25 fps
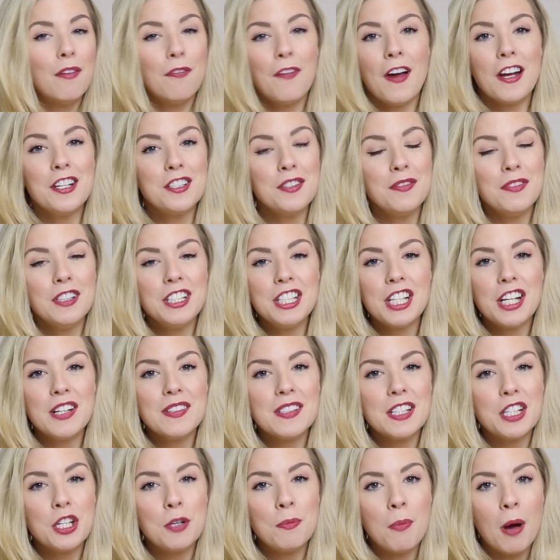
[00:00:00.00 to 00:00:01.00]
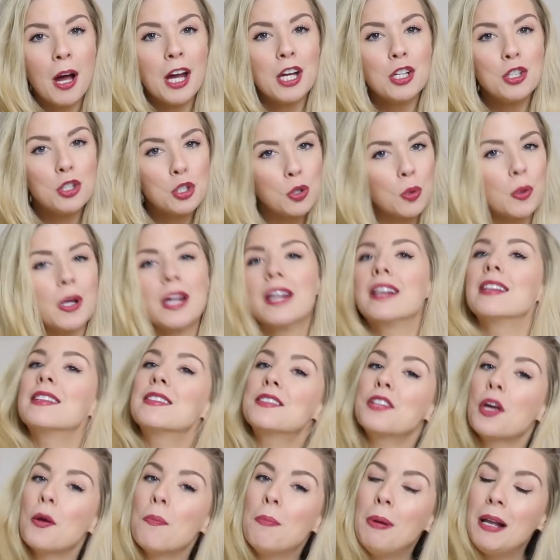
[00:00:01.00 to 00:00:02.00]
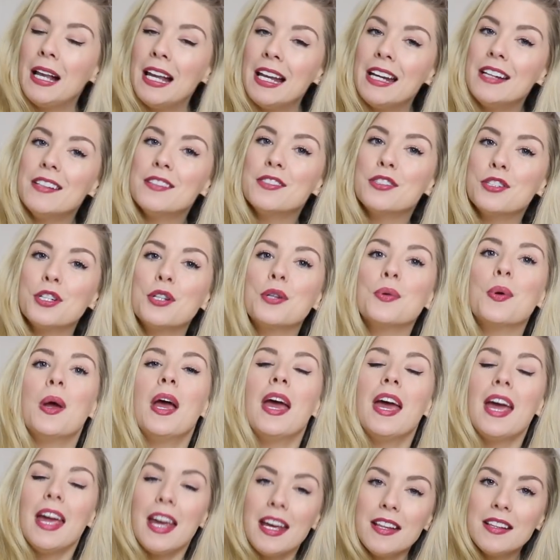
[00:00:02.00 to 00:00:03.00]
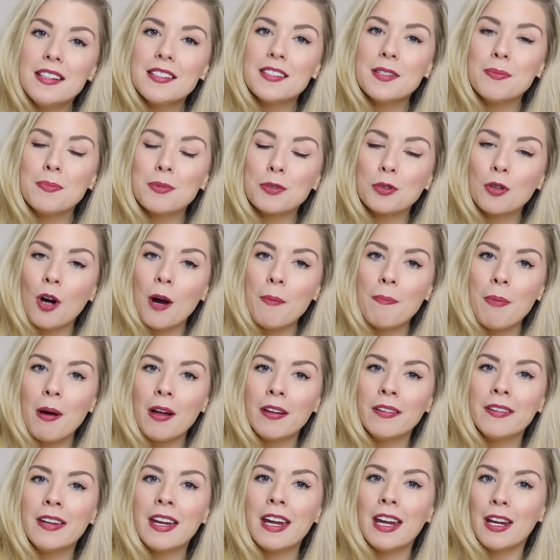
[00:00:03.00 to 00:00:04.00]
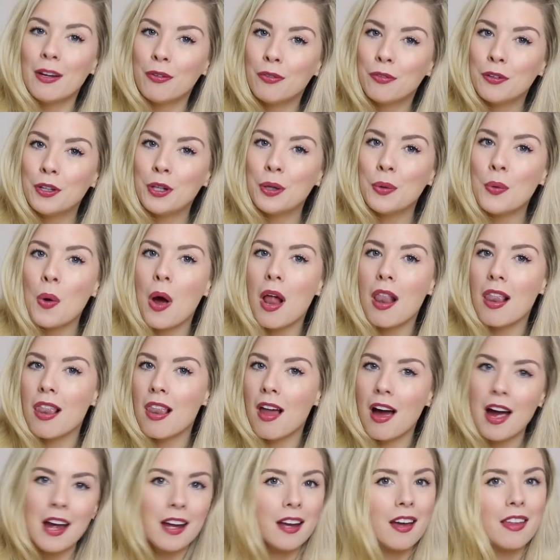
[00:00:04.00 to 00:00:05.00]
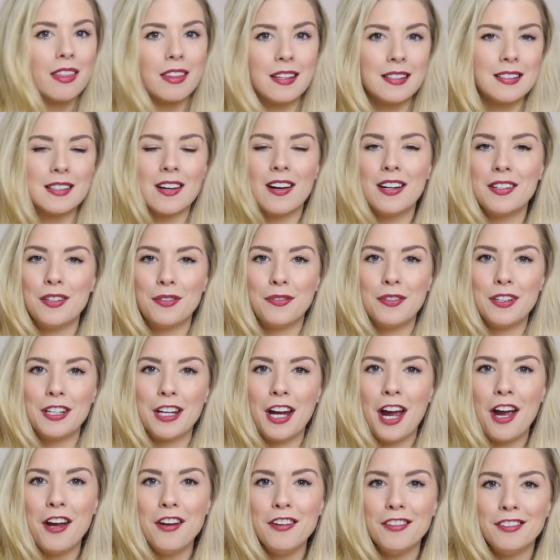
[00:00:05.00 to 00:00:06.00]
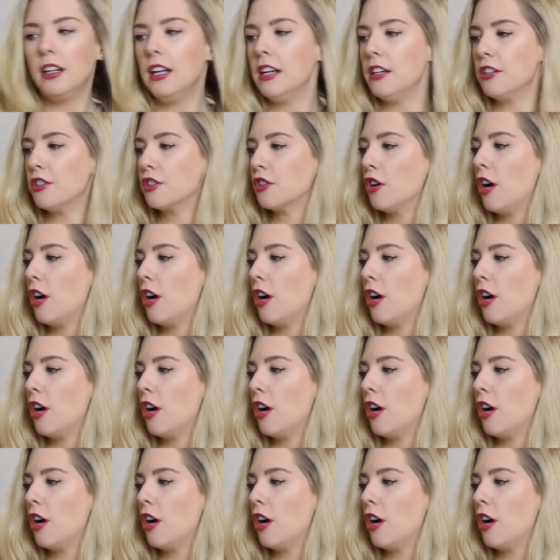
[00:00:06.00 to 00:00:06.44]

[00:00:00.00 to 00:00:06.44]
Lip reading: fashion videos that you might enjoy. So please do hit the subscribe button if you like this kind of video. Let's